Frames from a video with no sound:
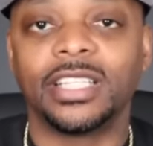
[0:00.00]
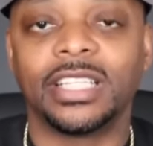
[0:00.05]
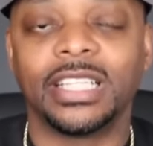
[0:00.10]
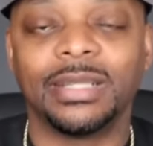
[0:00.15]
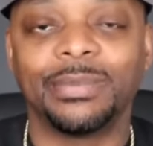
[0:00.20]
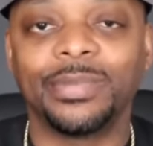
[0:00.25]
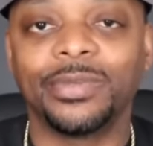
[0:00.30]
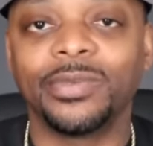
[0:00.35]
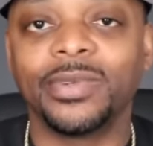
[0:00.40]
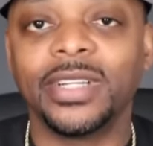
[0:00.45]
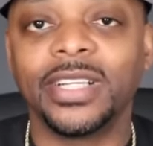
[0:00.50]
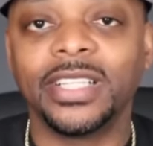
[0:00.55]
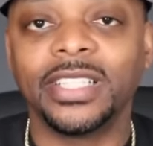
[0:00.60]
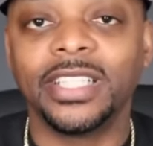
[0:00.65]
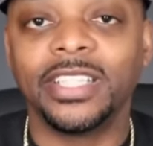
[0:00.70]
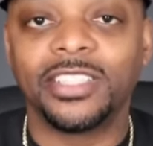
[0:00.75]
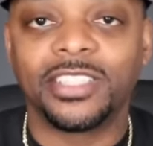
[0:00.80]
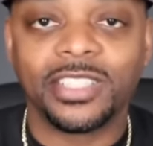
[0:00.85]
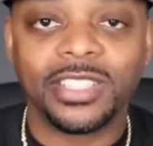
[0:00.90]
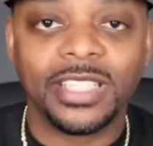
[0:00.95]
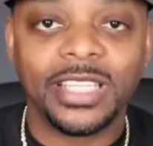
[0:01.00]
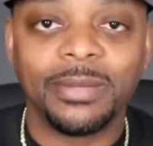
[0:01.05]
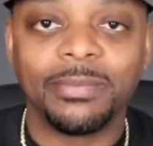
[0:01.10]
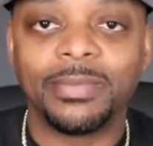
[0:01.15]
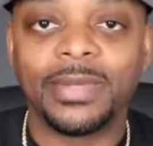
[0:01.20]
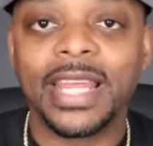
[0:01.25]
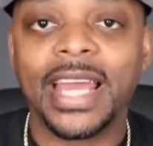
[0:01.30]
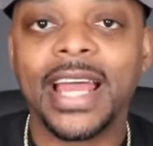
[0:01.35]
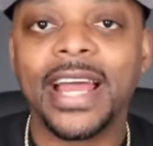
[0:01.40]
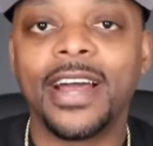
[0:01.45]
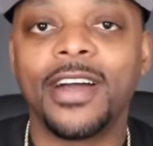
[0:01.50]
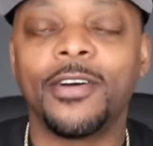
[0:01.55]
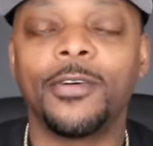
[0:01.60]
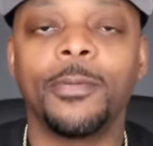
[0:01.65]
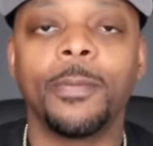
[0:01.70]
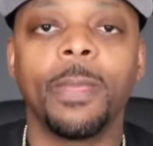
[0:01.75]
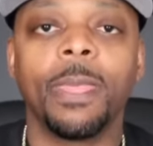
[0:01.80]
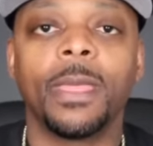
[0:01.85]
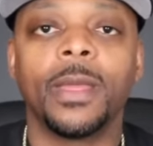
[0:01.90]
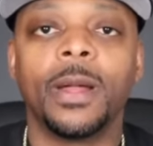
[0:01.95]
temporarily slipped
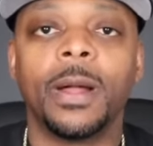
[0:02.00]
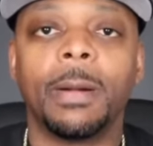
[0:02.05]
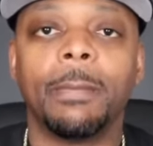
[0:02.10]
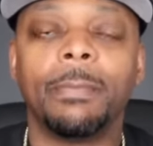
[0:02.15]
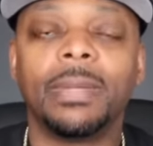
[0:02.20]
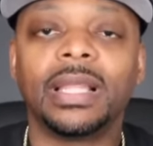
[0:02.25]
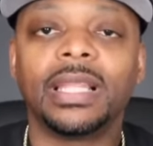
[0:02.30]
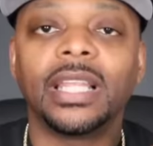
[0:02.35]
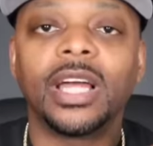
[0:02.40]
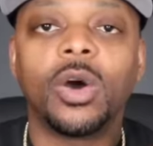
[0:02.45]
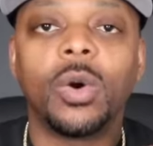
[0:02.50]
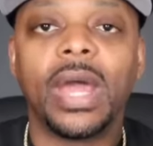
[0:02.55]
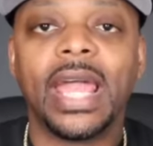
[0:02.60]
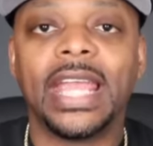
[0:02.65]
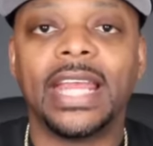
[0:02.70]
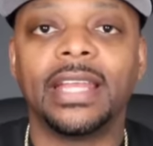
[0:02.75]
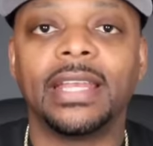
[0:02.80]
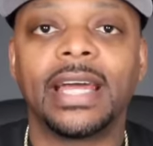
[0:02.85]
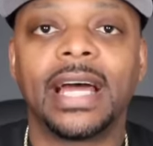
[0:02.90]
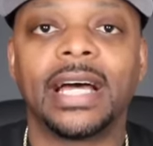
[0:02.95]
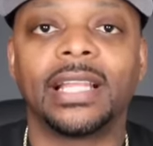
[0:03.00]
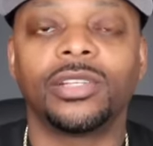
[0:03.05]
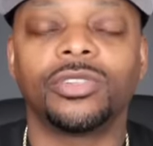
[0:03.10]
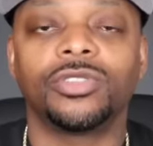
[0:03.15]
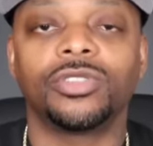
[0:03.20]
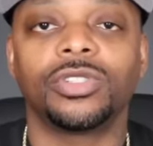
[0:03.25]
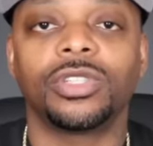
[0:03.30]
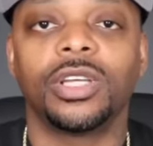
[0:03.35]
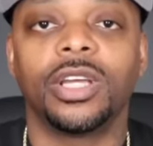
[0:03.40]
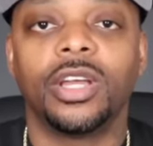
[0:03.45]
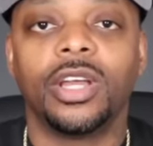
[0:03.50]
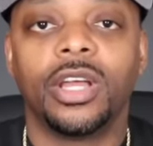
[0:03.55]
down below $8.